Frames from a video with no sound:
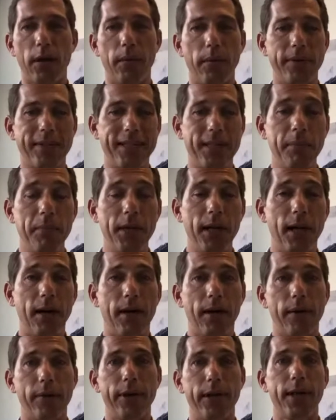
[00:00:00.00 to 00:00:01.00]

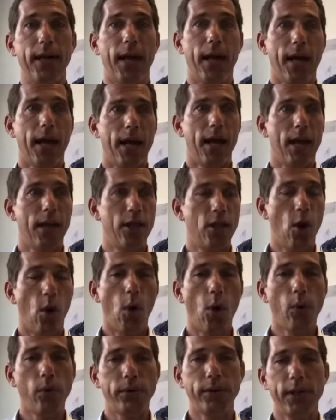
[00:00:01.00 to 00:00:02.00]
similarly and the
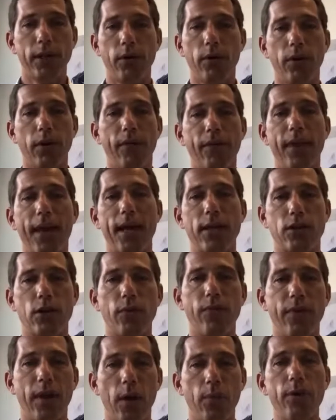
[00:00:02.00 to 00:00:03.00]
holes and all of that.
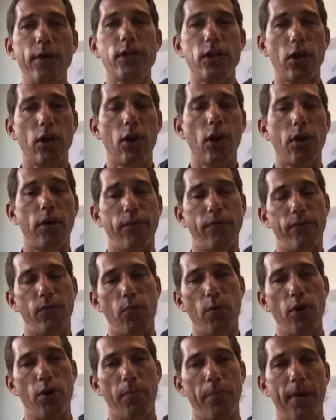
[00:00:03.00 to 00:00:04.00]
So there is a lot of
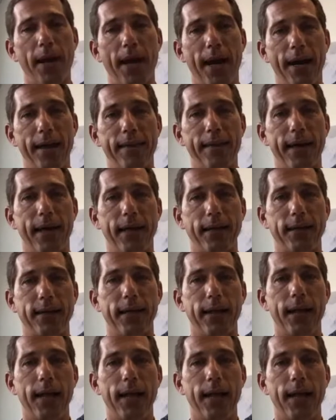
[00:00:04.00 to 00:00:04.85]
work behind that.